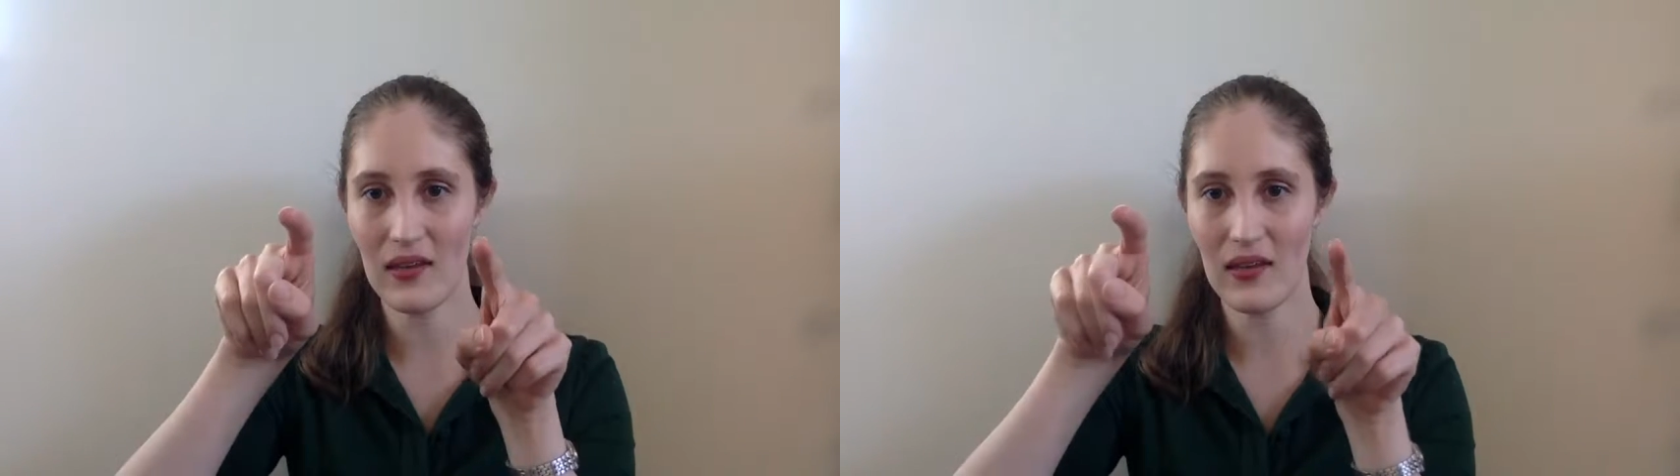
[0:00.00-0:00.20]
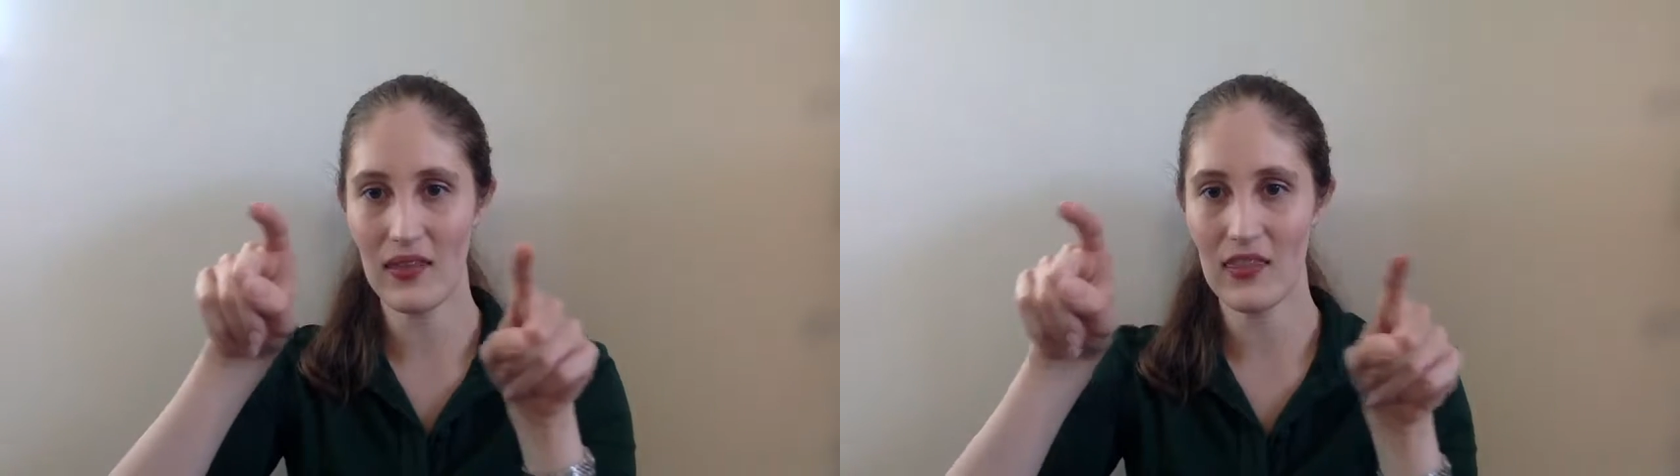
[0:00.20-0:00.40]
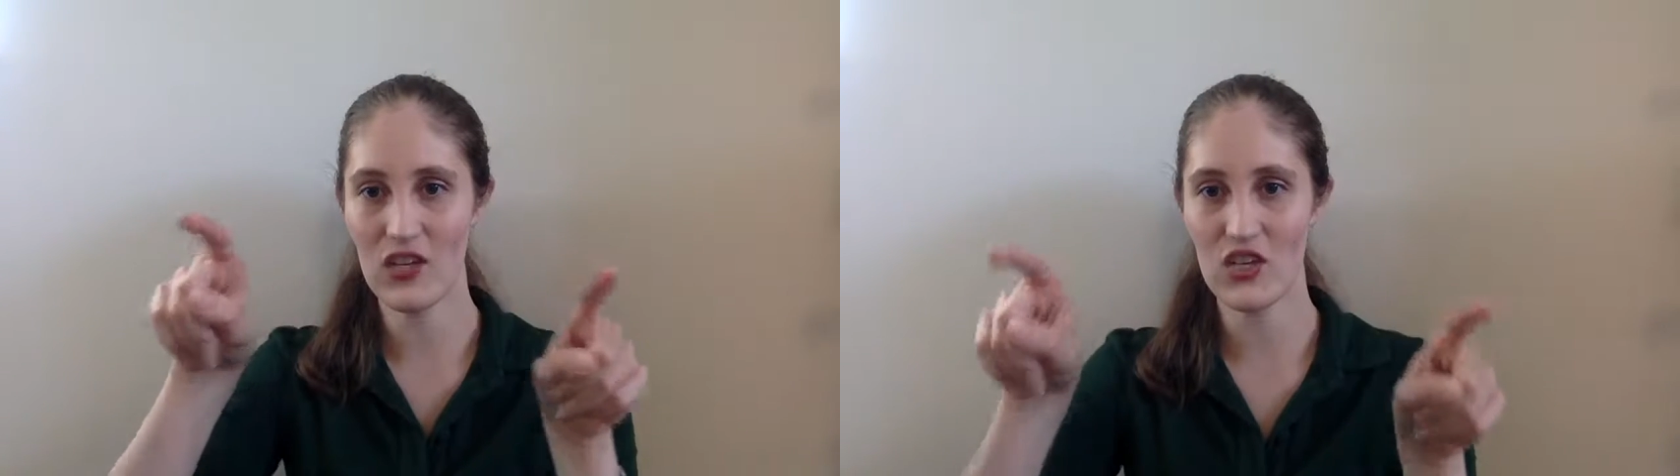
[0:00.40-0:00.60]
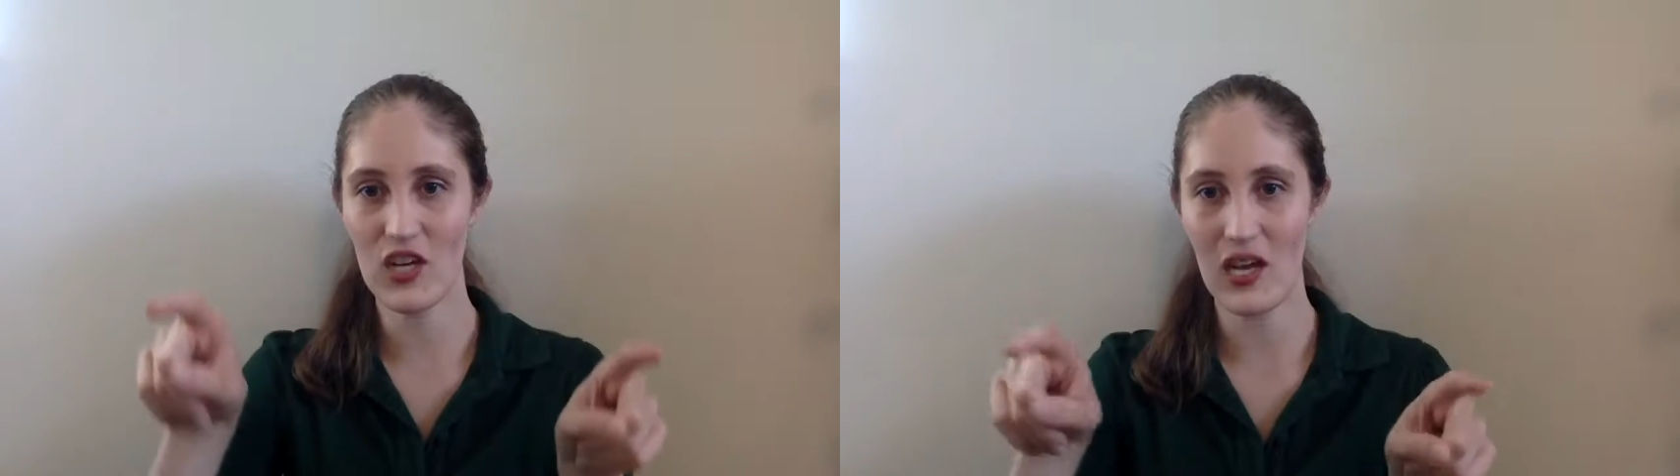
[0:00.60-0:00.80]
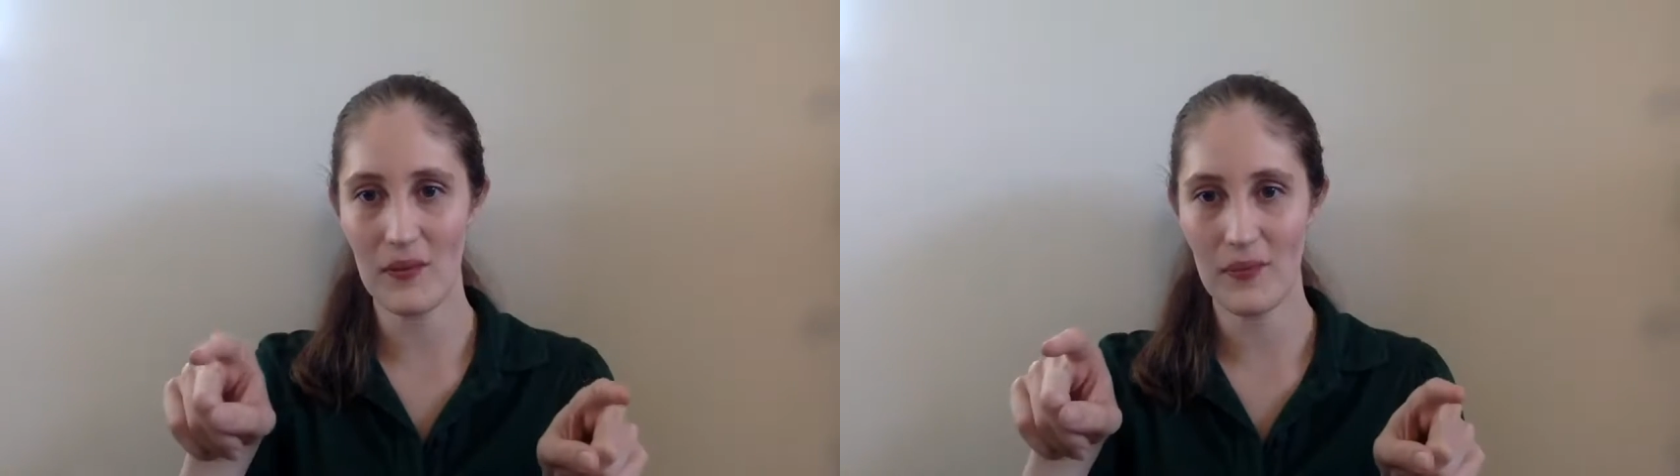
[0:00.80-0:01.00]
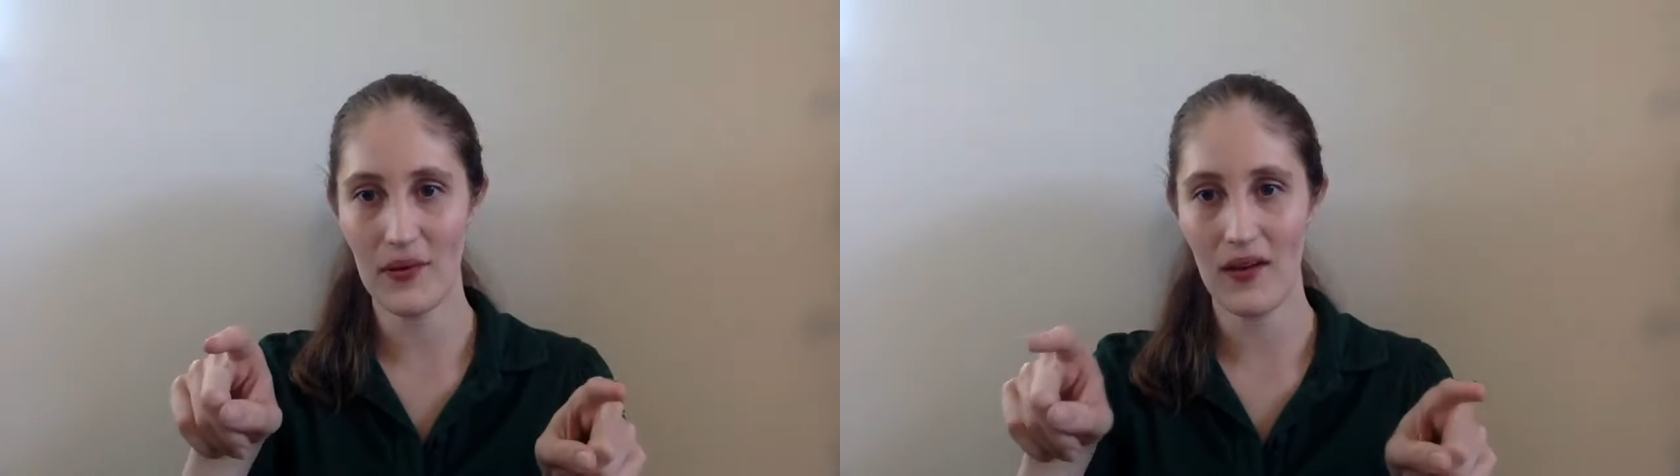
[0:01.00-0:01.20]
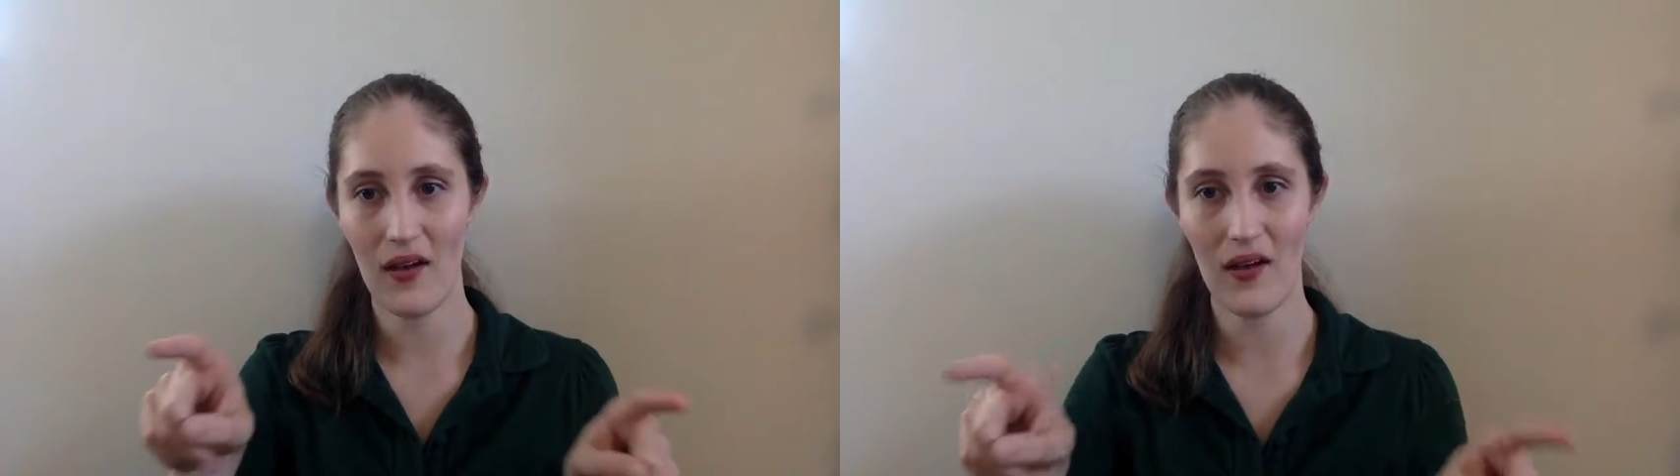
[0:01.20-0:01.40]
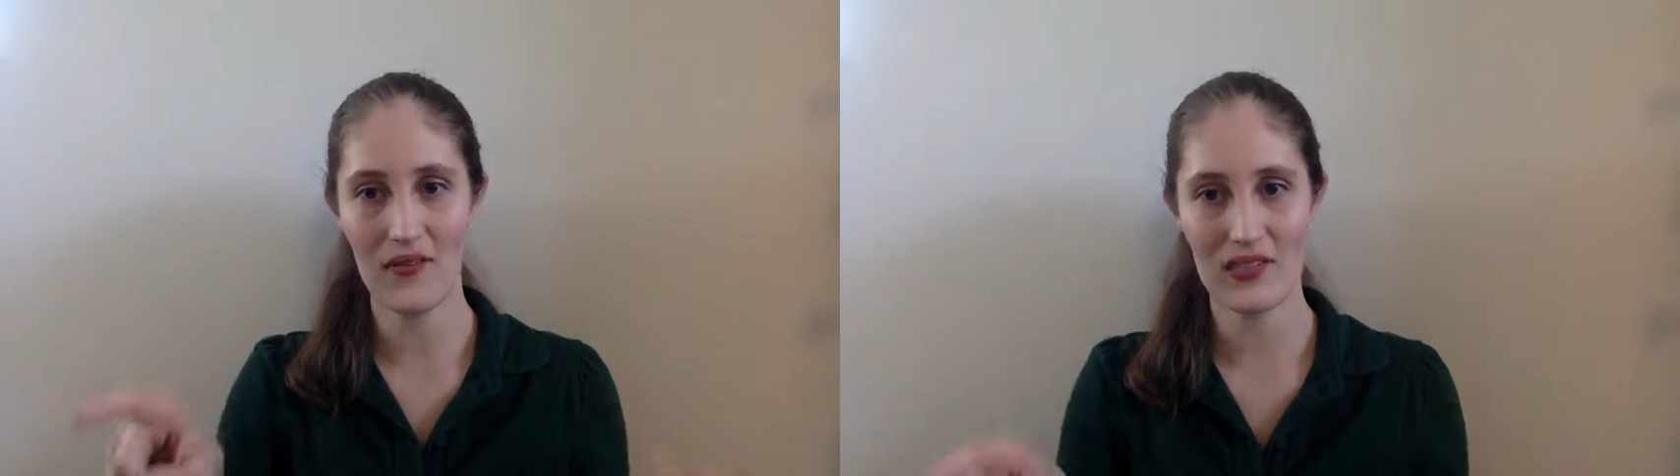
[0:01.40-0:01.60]
in the shape
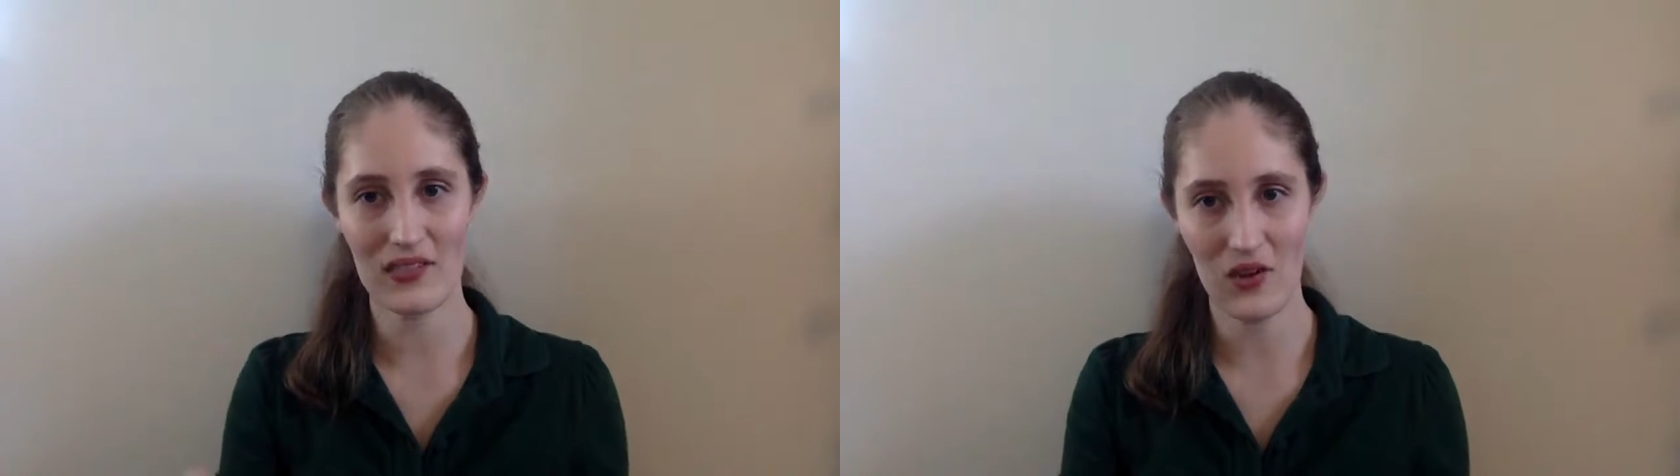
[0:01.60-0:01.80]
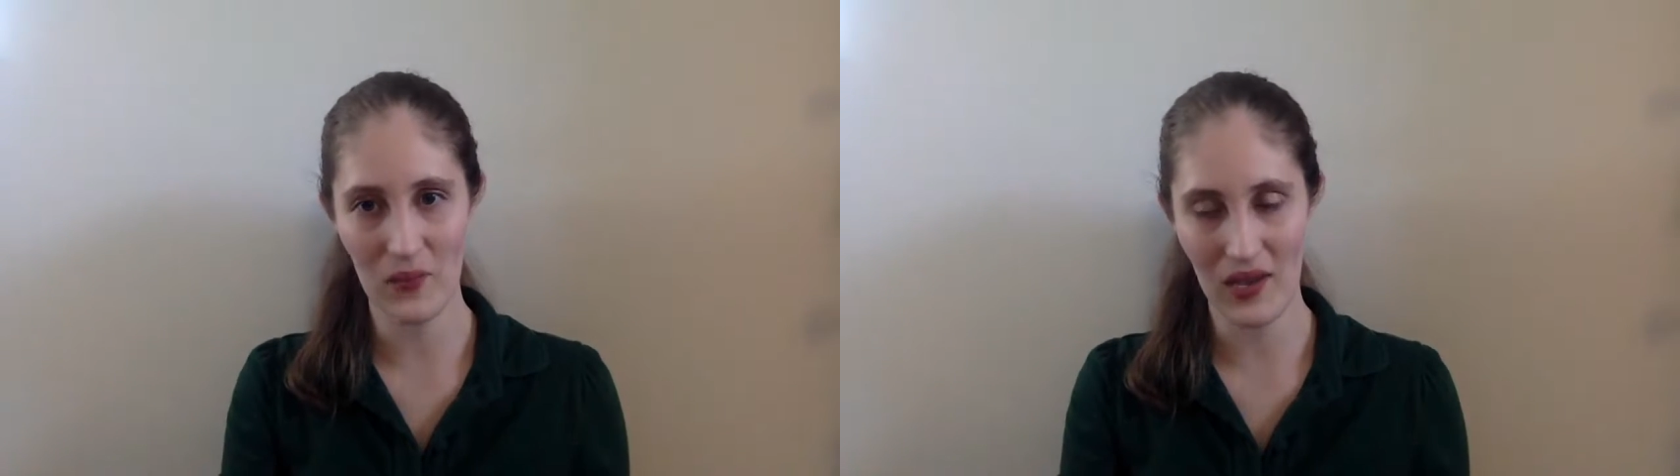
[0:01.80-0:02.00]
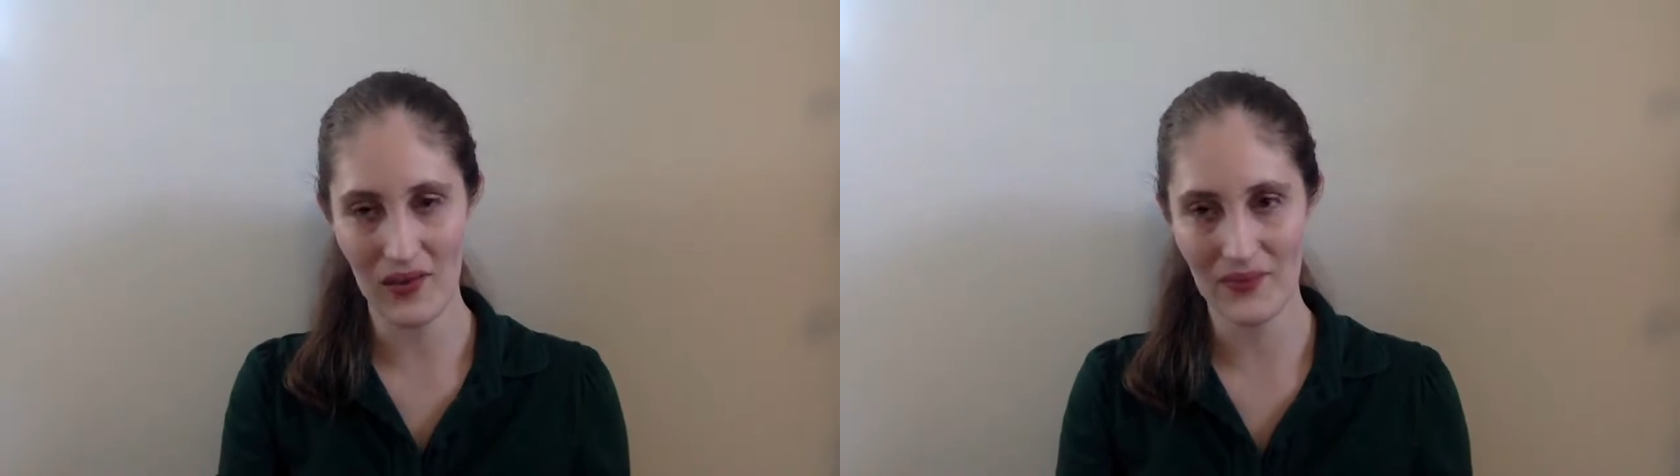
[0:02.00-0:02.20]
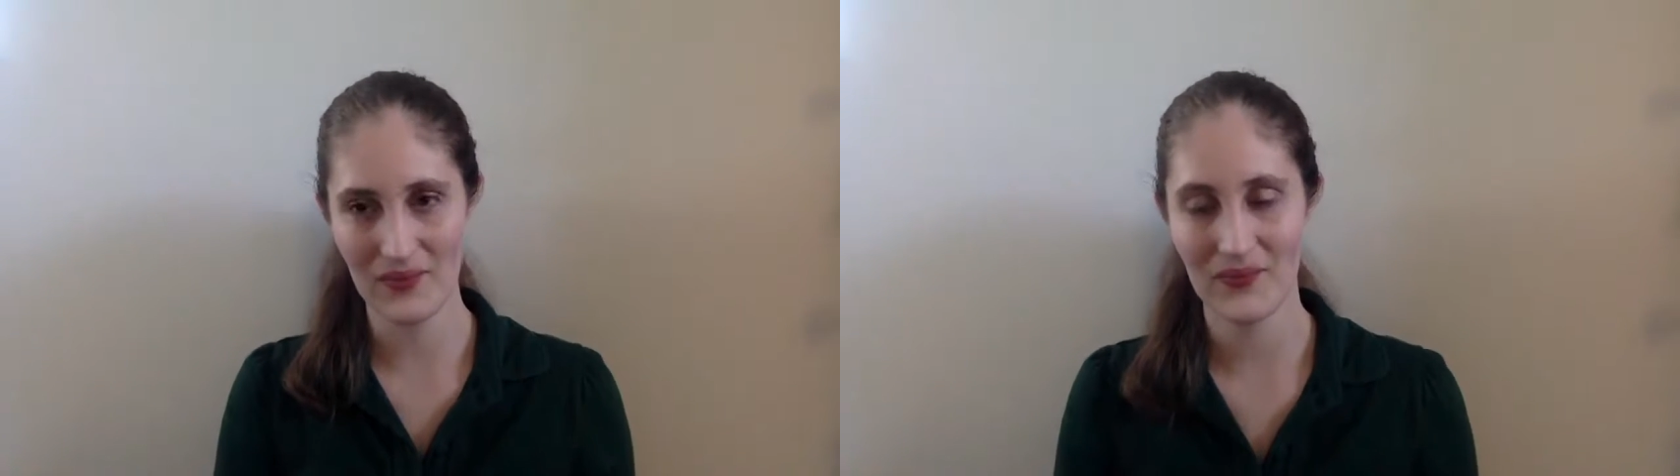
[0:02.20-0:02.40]
of a snowman.